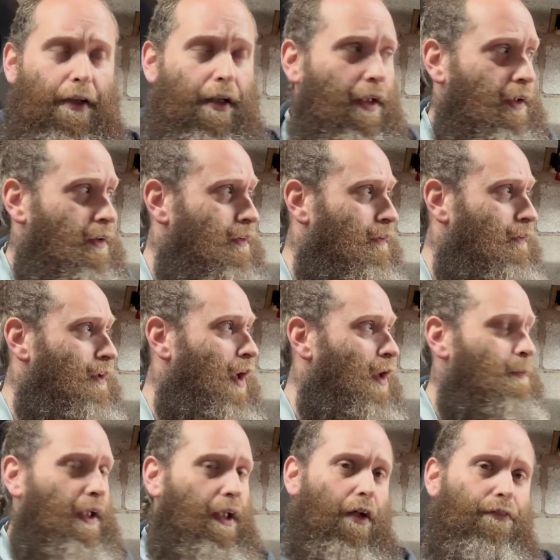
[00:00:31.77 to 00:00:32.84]
guy called
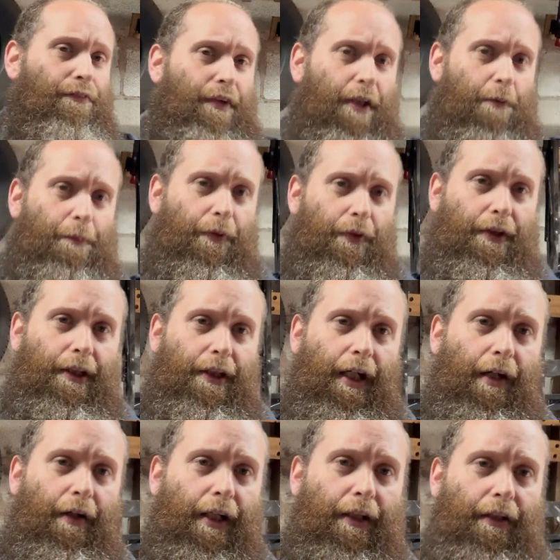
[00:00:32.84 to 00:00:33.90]
Hobby Lofty pointed
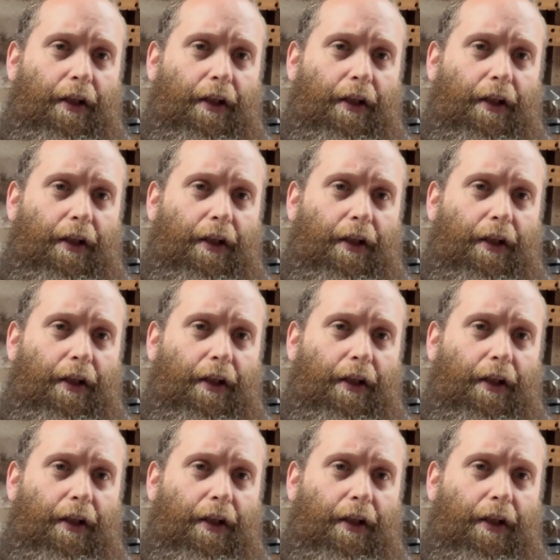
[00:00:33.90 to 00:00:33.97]
out in